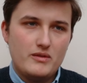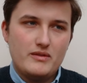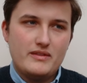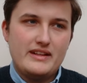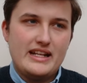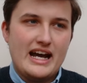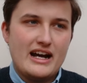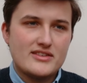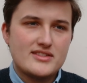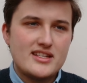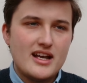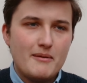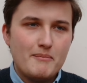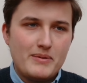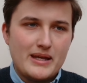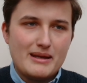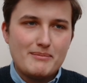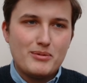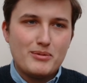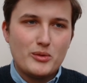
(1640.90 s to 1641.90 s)
Now, some
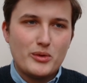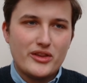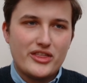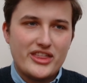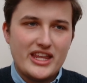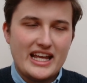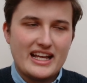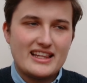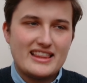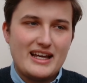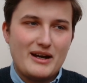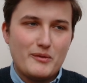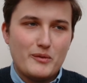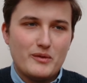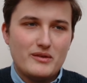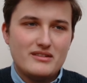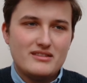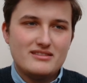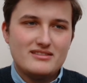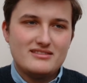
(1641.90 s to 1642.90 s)
people will think that
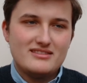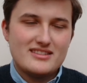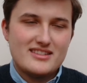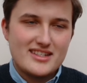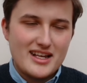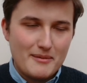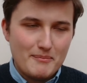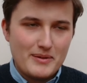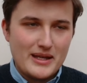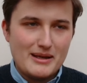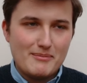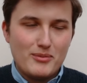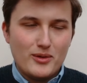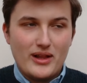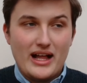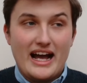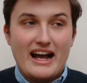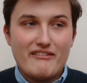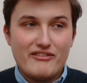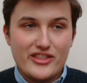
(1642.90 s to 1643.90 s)
some
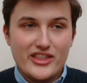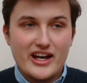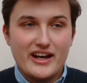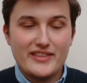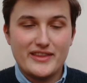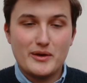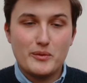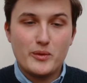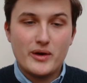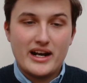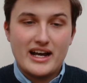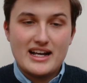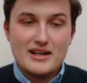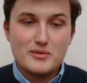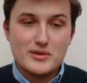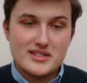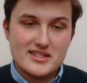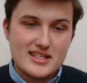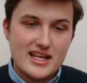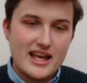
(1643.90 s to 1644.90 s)
people have thought that what I
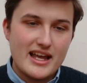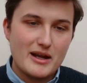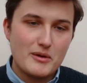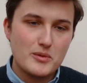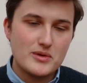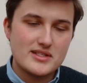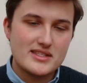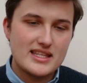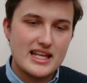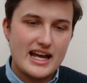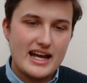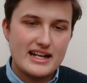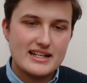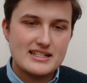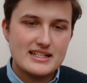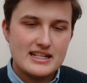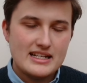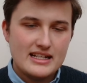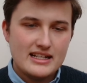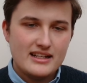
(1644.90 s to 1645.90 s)
was saying was that